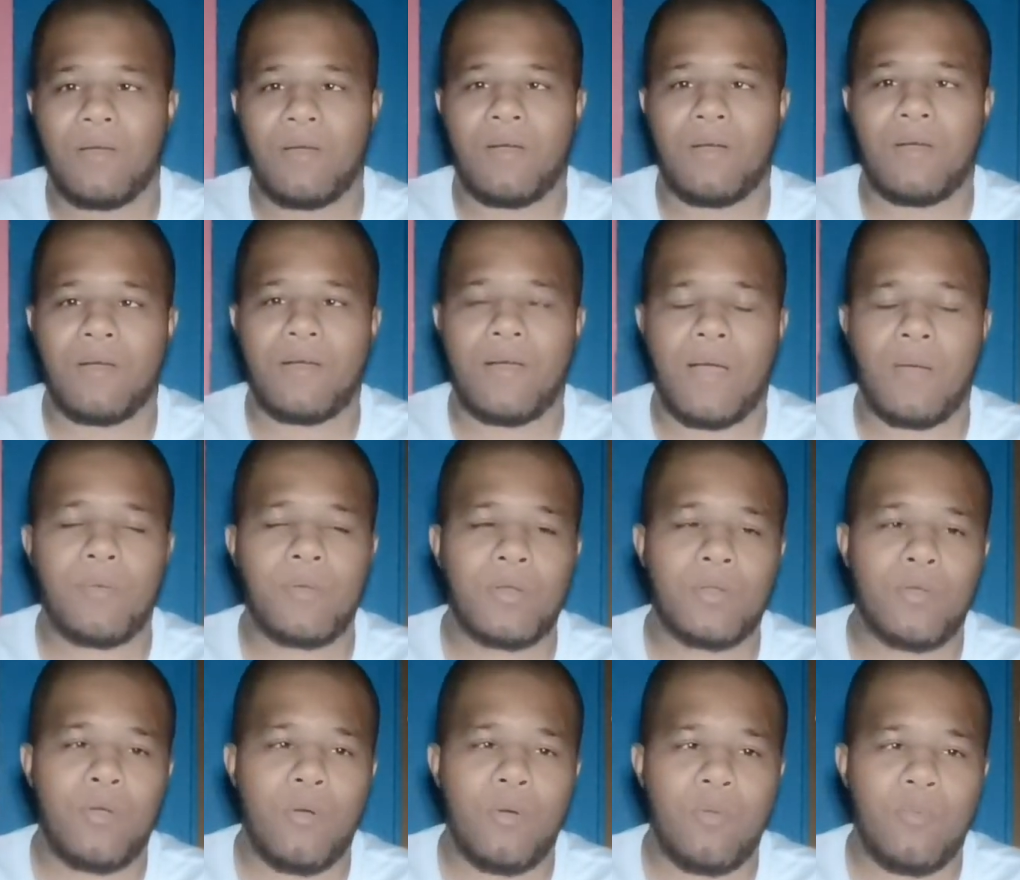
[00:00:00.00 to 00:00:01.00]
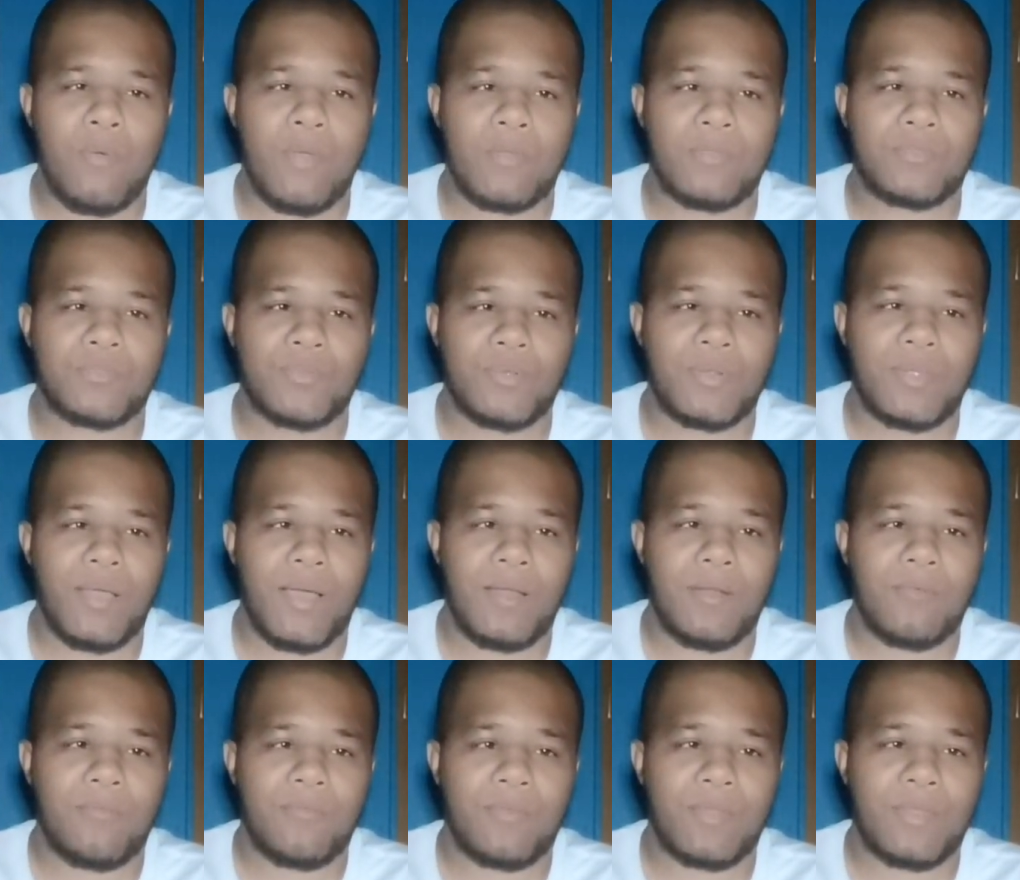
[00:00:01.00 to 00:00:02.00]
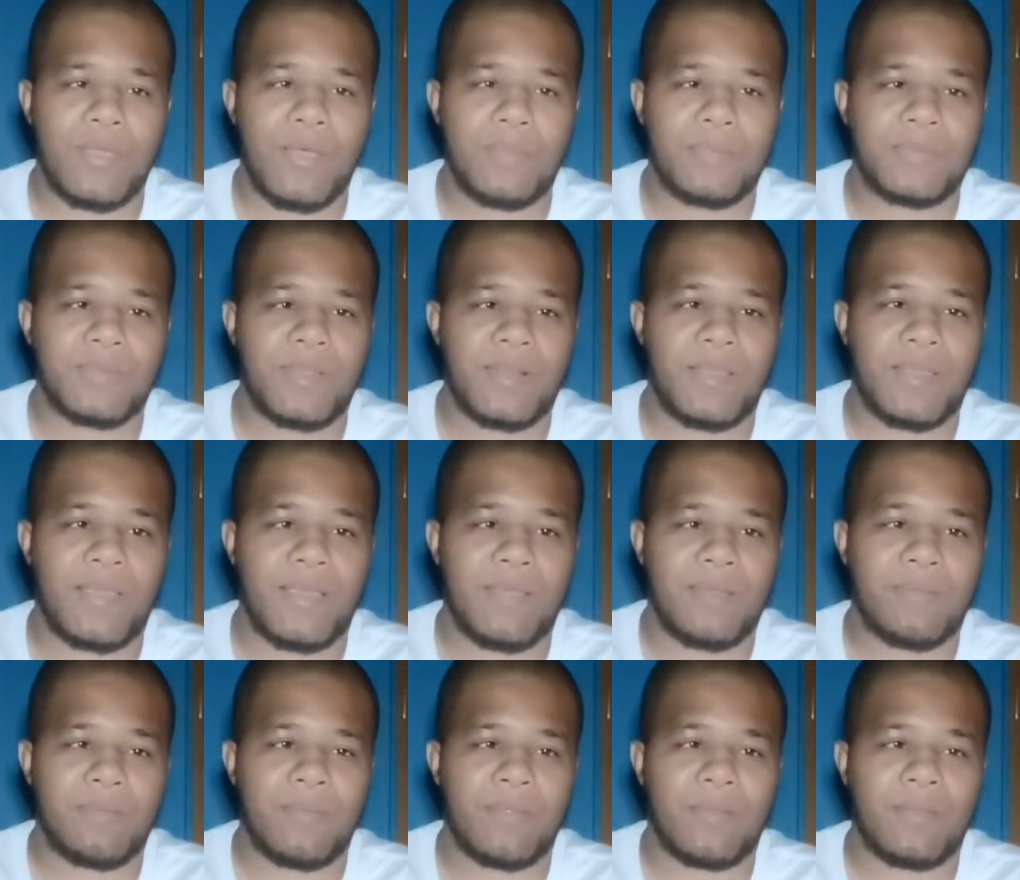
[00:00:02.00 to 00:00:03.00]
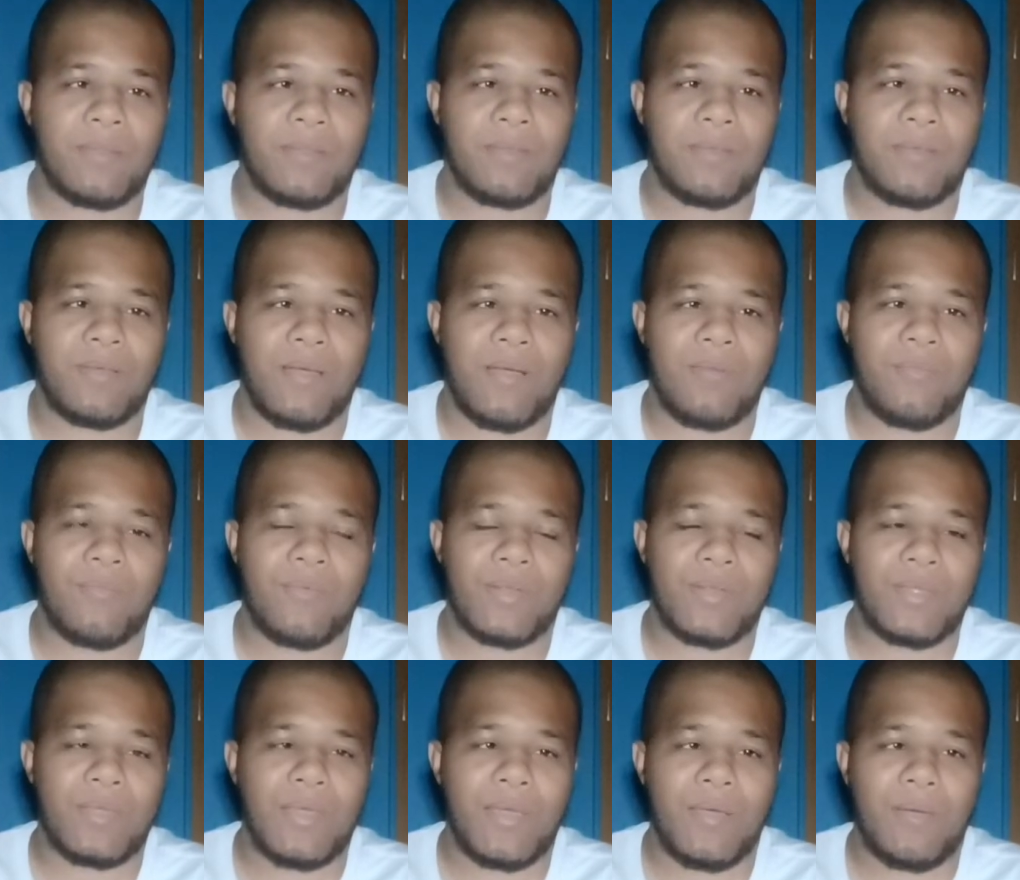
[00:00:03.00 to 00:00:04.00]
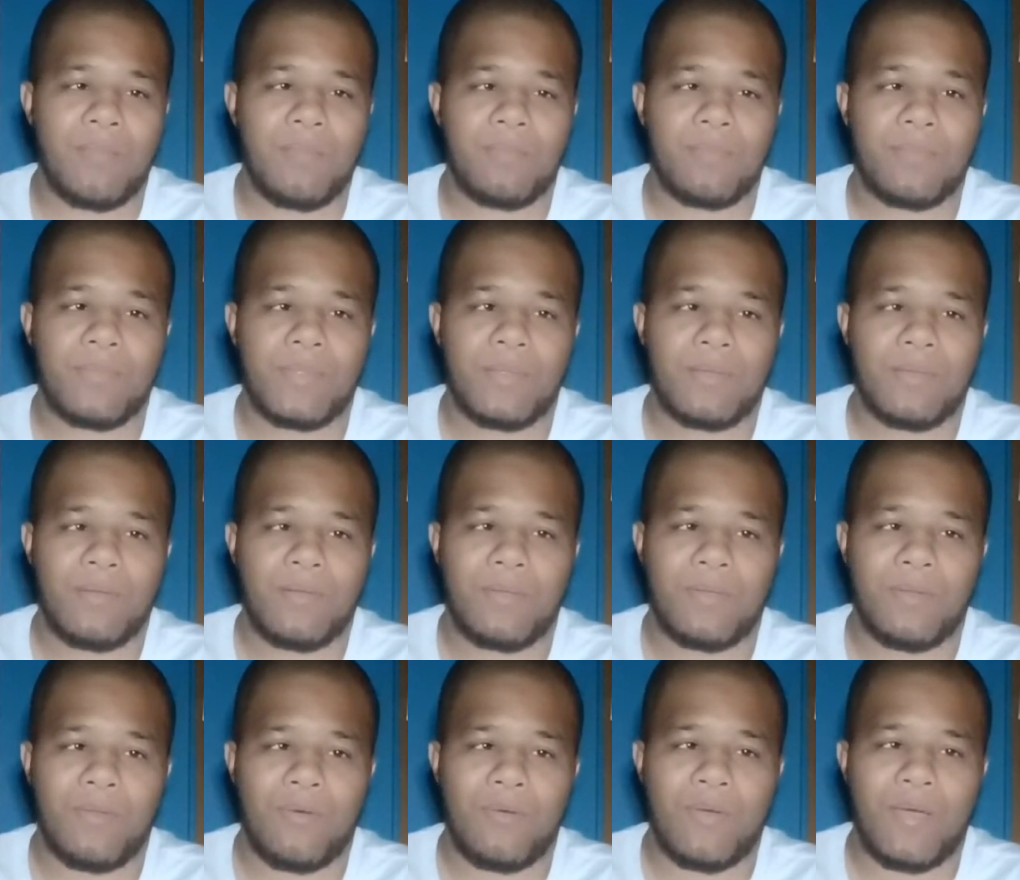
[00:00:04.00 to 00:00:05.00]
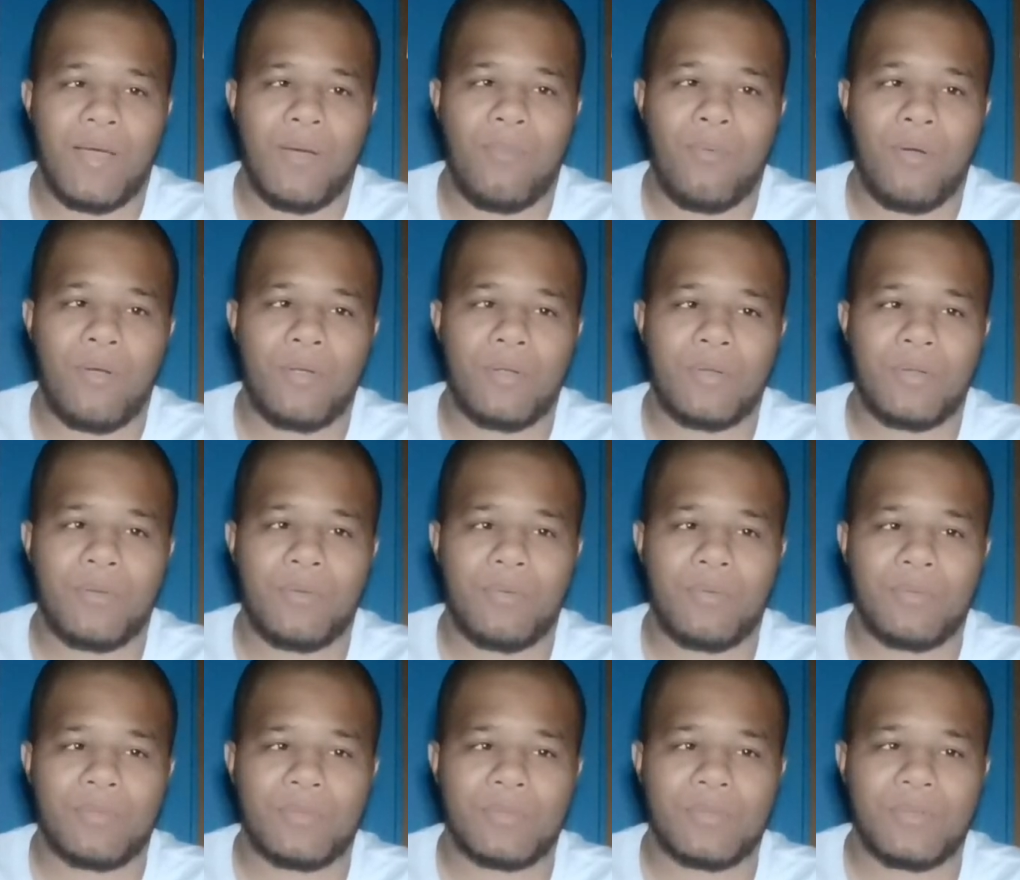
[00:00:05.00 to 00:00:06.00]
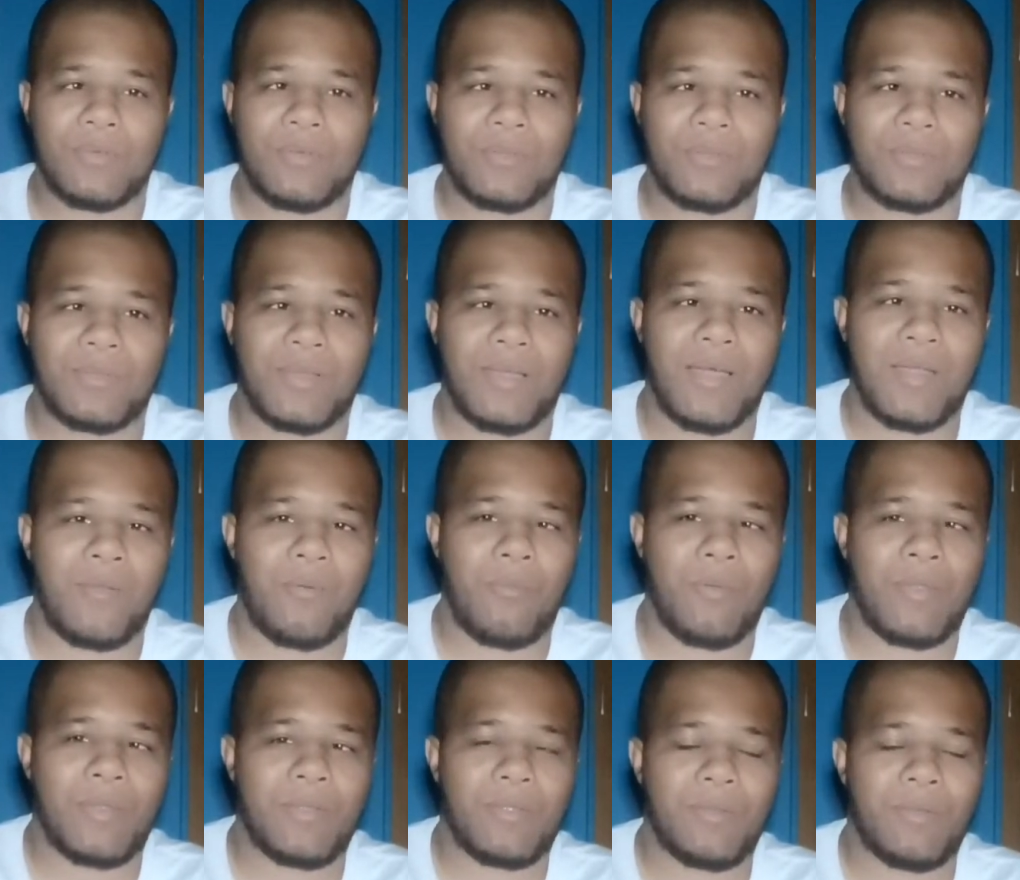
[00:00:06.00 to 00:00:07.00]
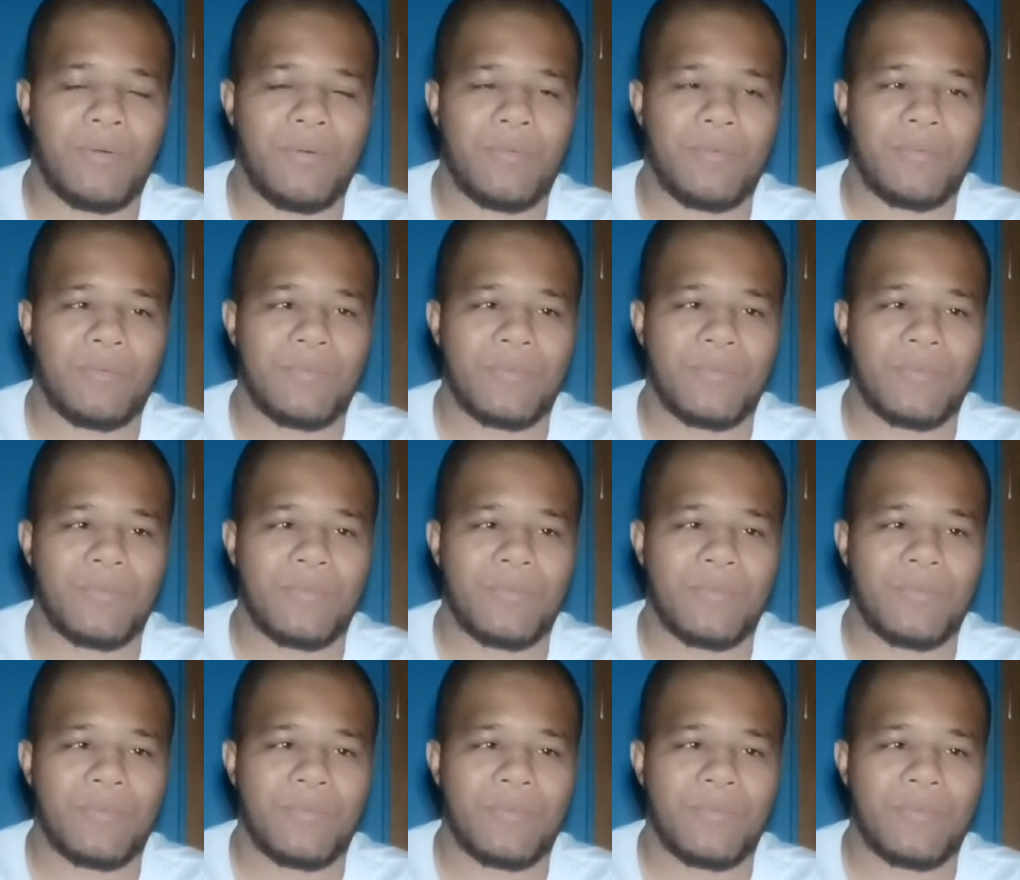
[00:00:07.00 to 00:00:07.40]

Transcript: I'm gonna go with Julianna for the upset again, and I really am. You know, I want her to kind of win, you know.